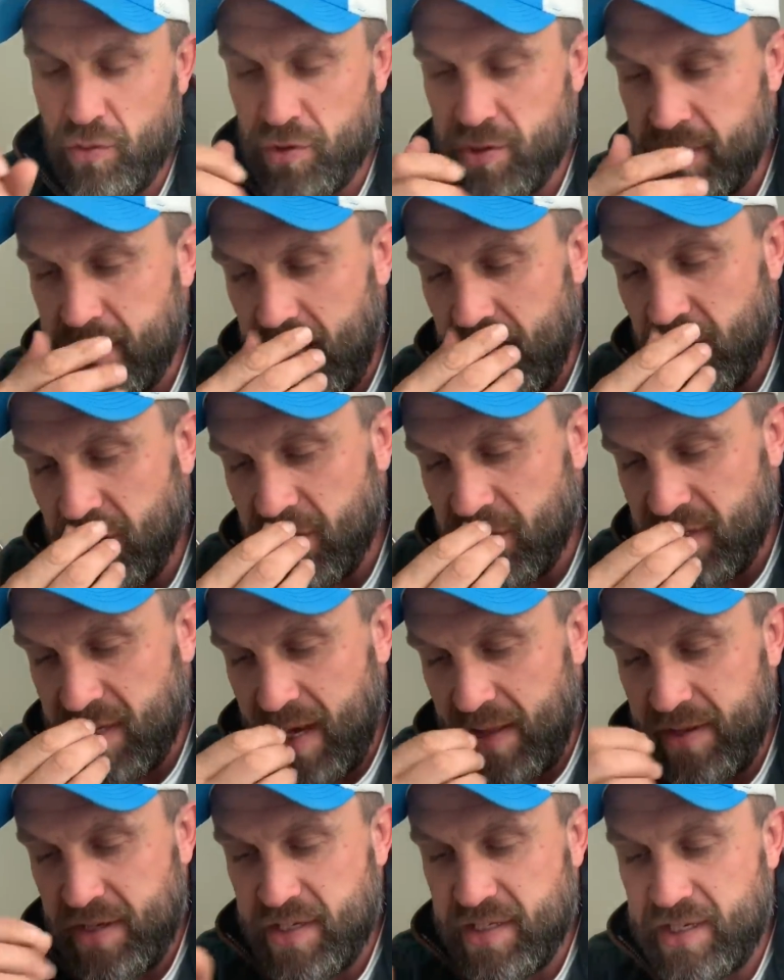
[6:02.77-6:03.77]
stations.
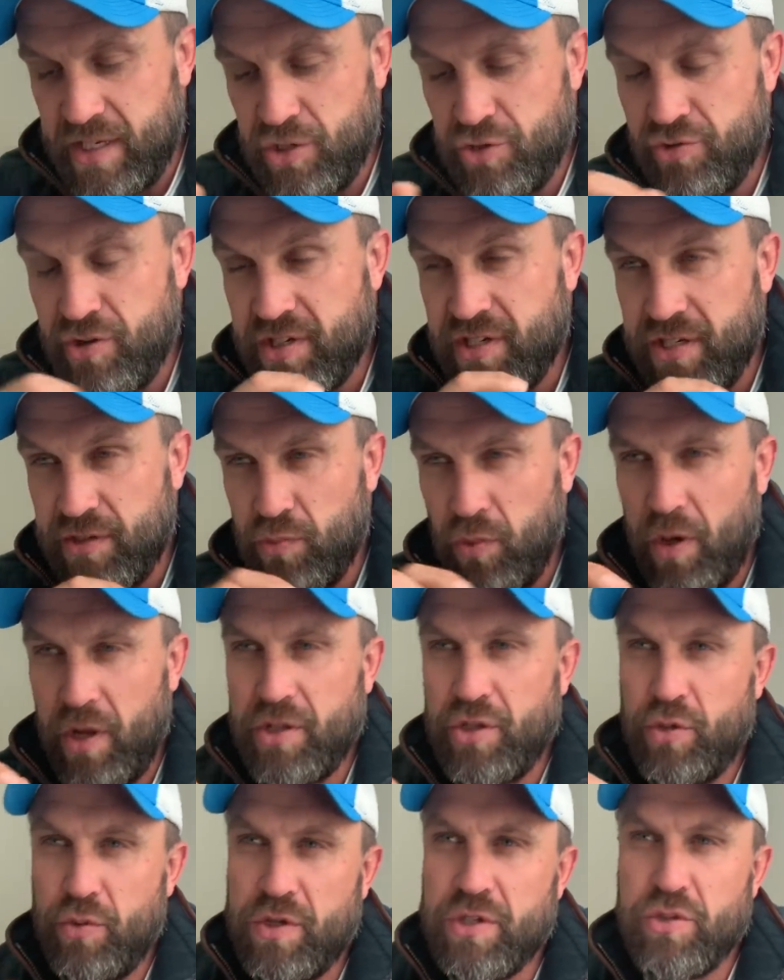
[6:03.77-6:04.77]
Now, this is interesting. What I
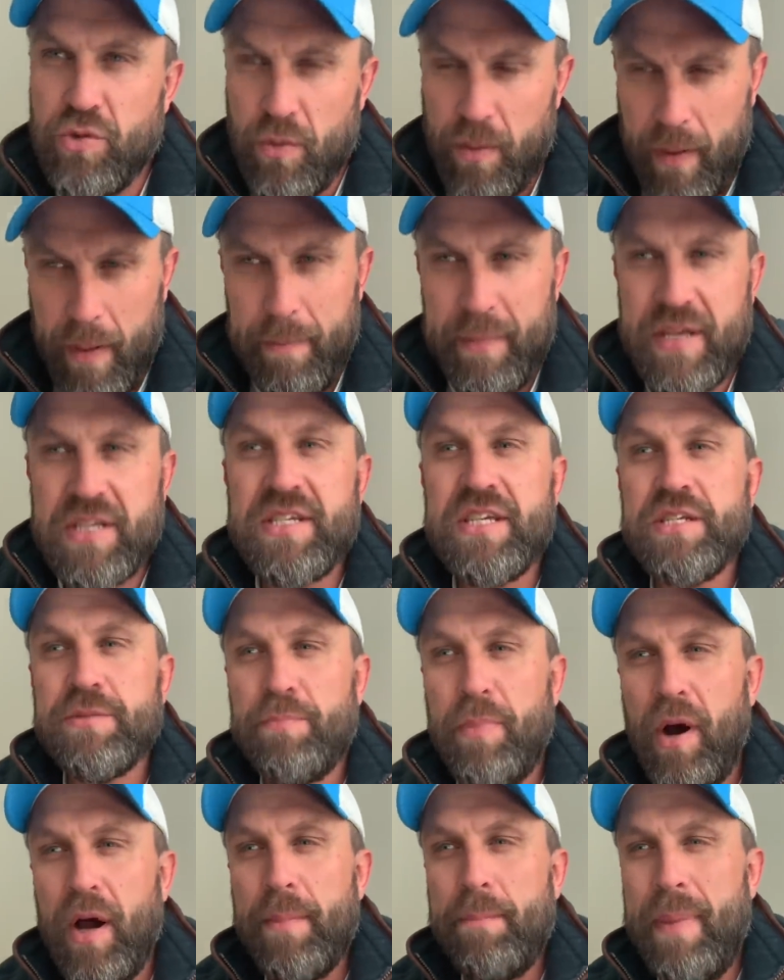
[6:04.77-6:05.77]
do is do my misses
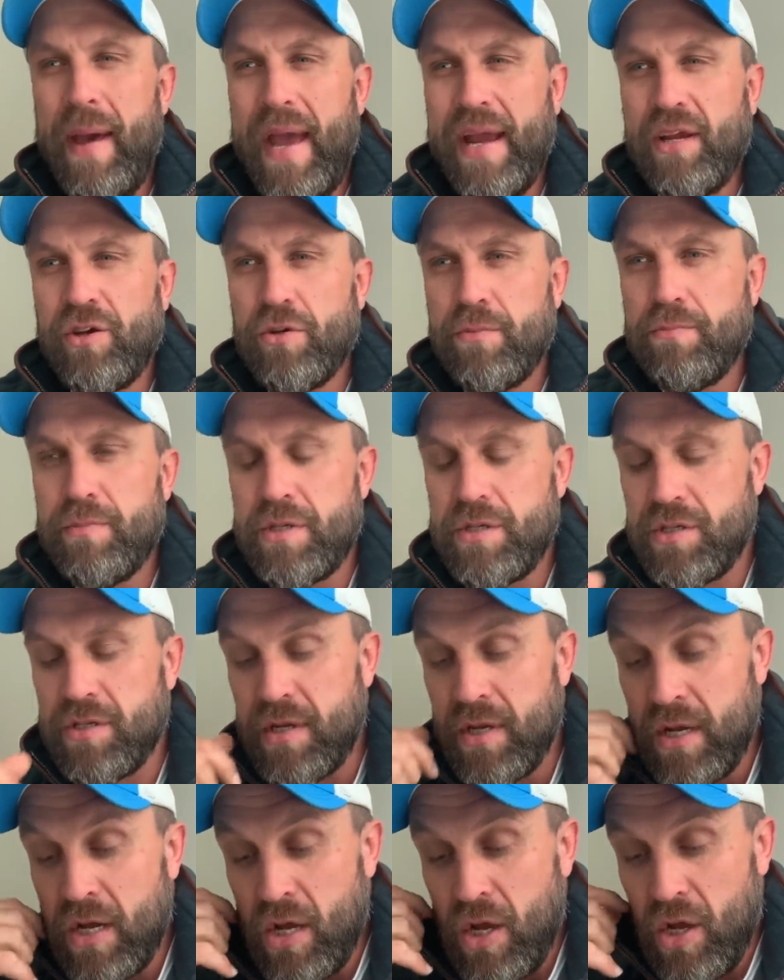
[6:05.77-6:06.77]
by peg
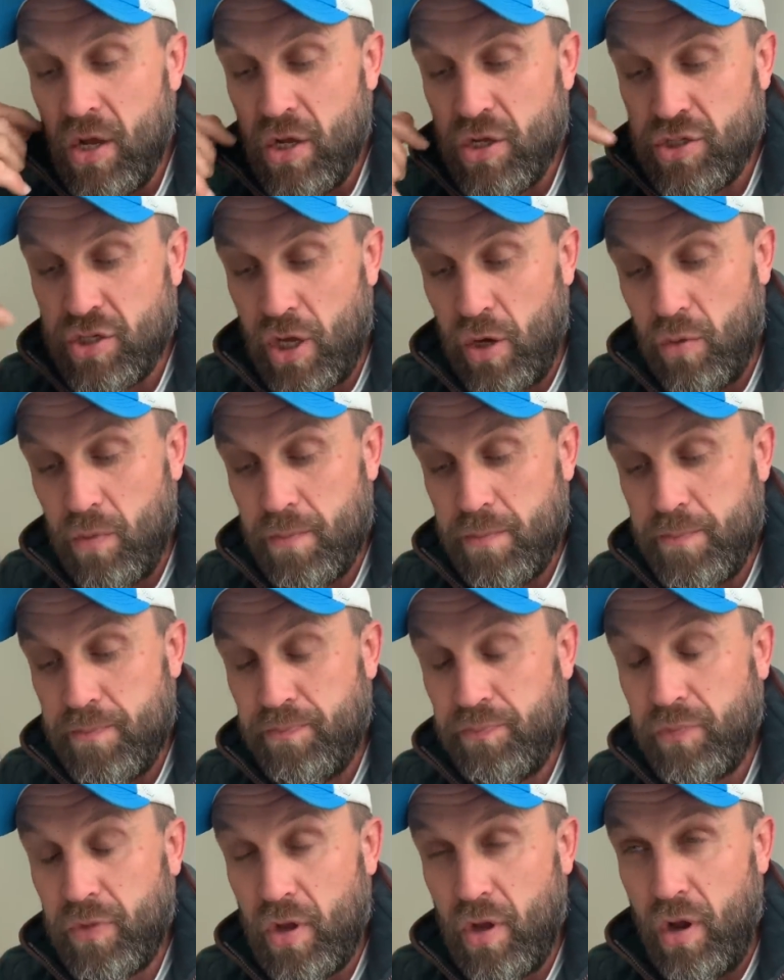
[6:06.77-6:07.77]
numbers. So,
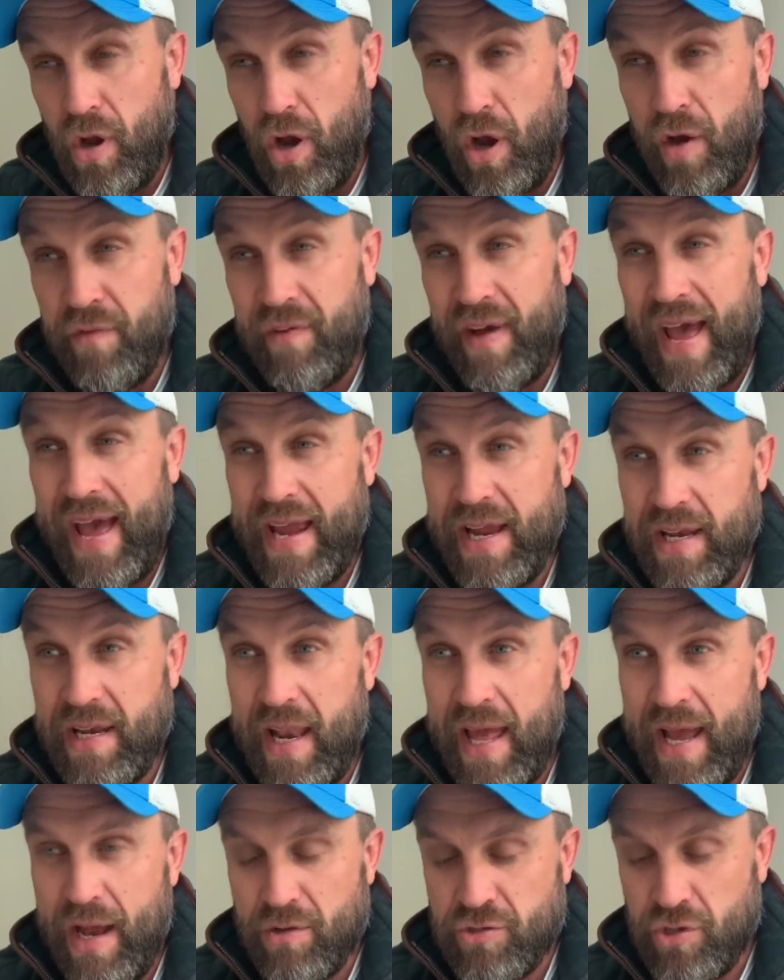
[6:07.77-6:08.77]
of 8
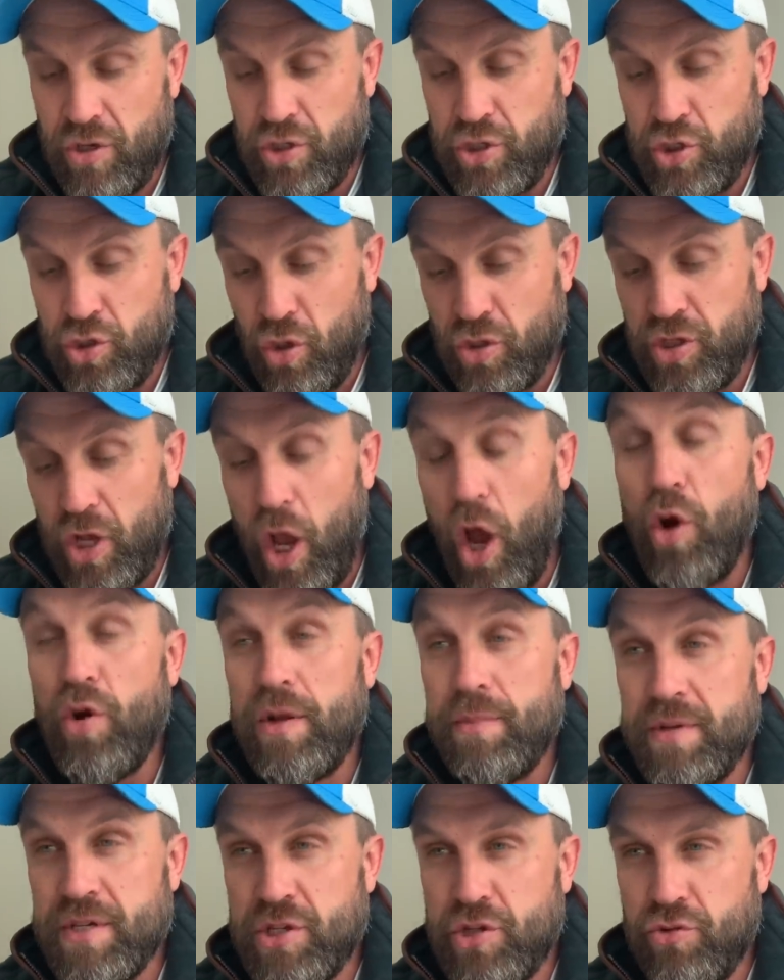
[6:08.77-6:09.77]
layouts I shot, I
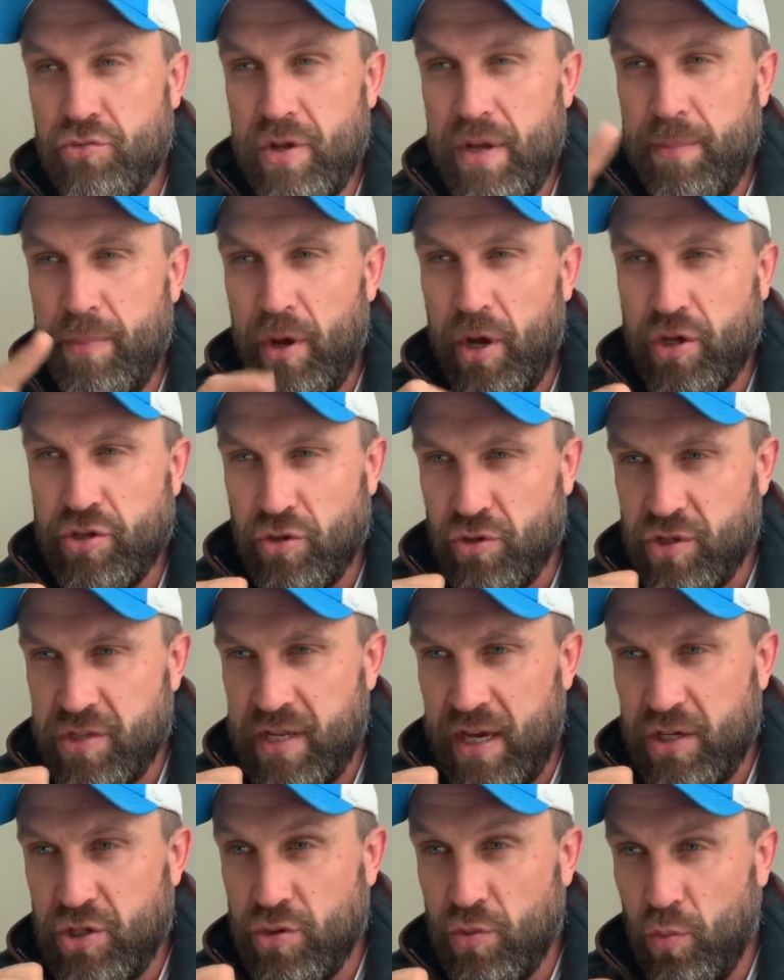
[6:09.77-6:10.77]
only missed 3 birds on
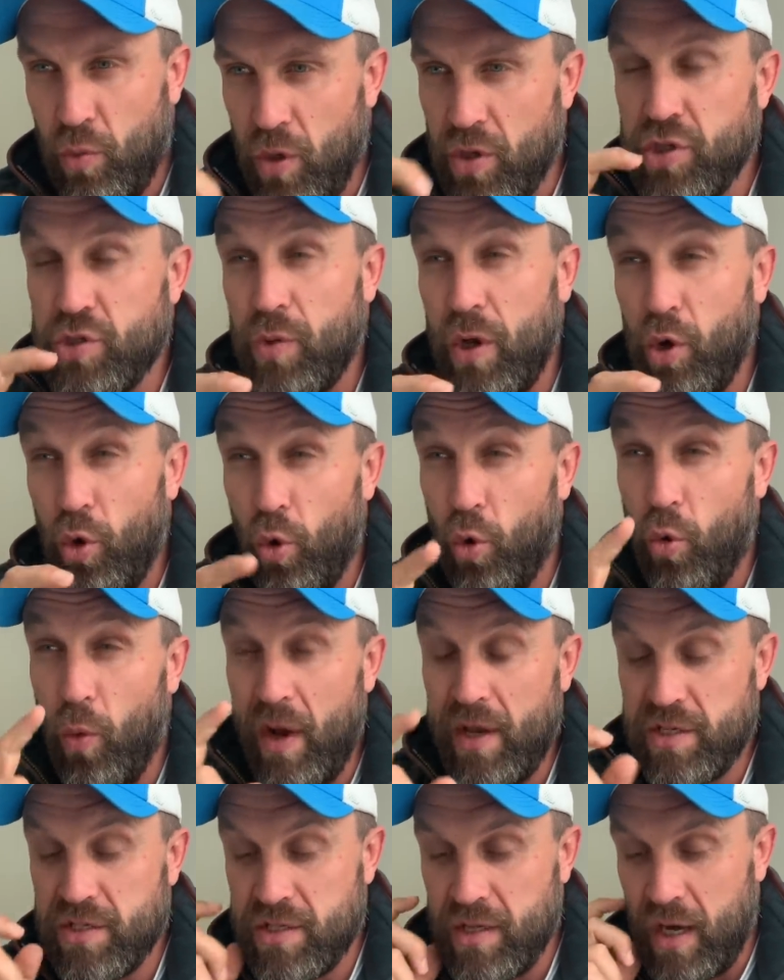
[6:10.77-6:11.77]
station 1, so I
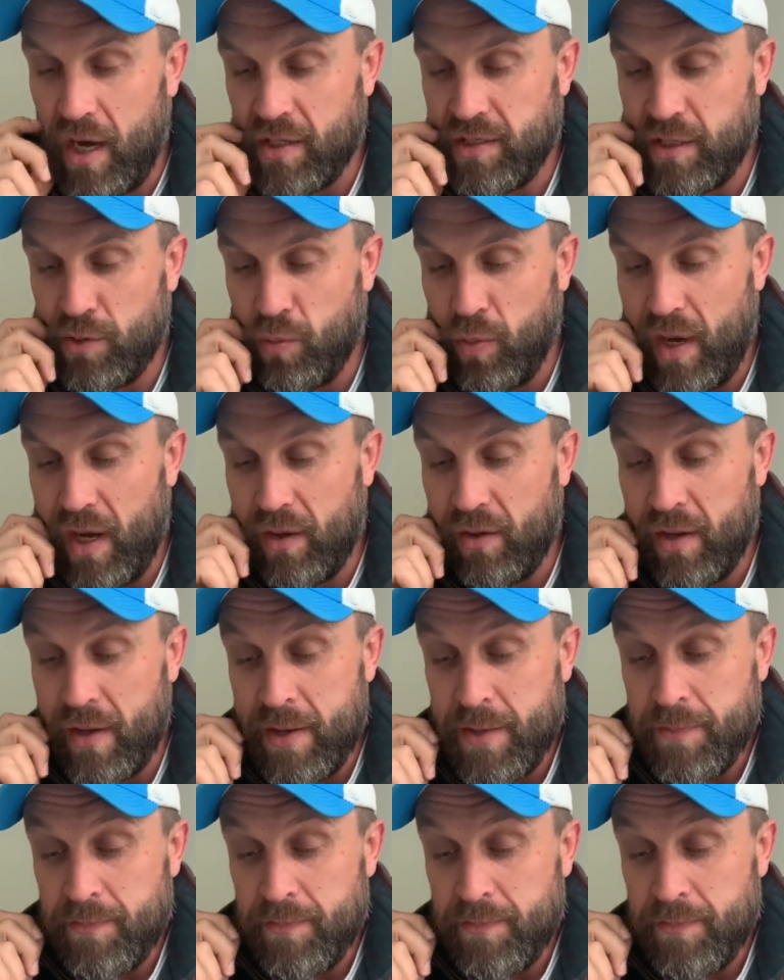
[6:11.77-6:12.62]
always started well.